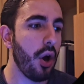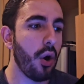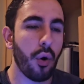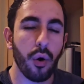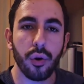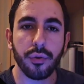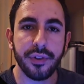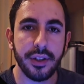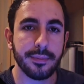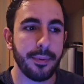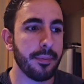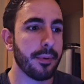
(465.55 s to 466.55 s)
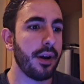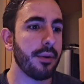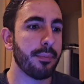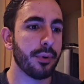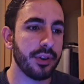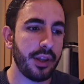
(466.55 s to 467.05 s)
All of these people are
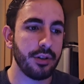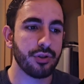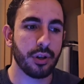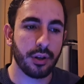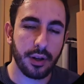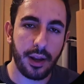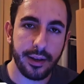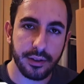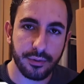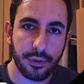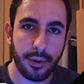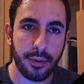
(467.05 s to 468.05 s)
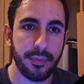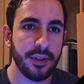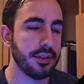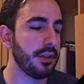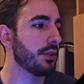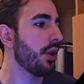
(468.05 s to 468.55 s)
potential clients for my
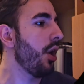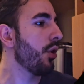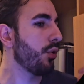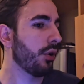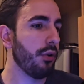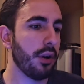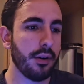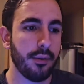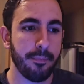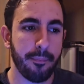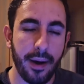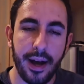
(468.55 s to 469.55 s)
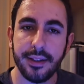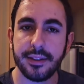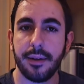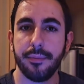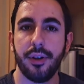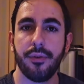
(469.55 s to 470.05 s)
business who are going to buy
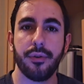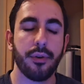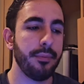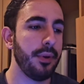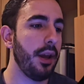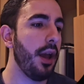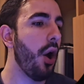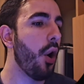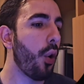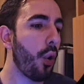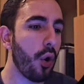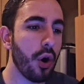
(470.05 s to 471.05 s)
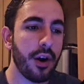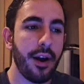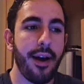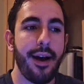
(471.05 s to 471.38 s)
something from me or